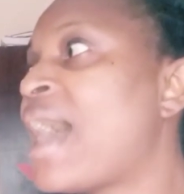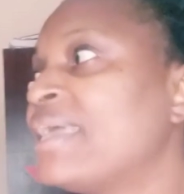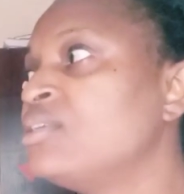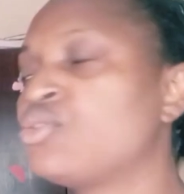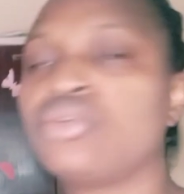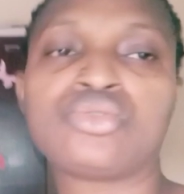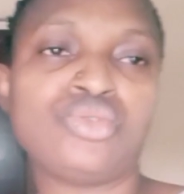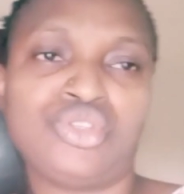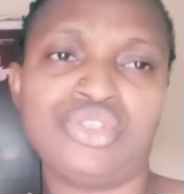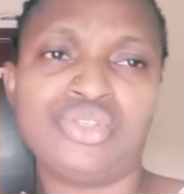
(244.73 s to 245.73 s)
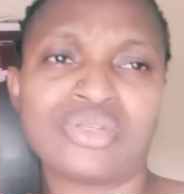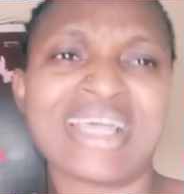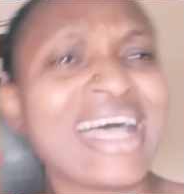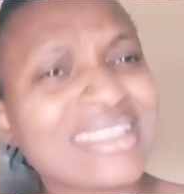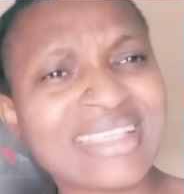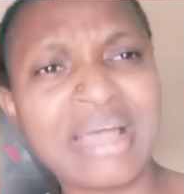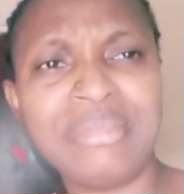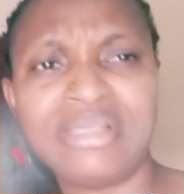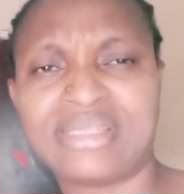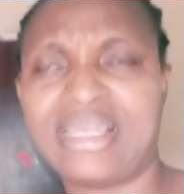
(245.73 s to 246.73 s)
eyes unto Jesus. As
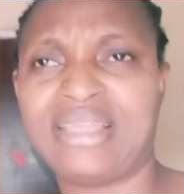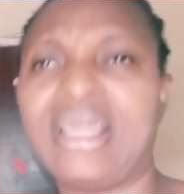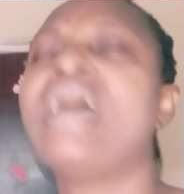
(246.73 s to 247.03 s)
Sammy said,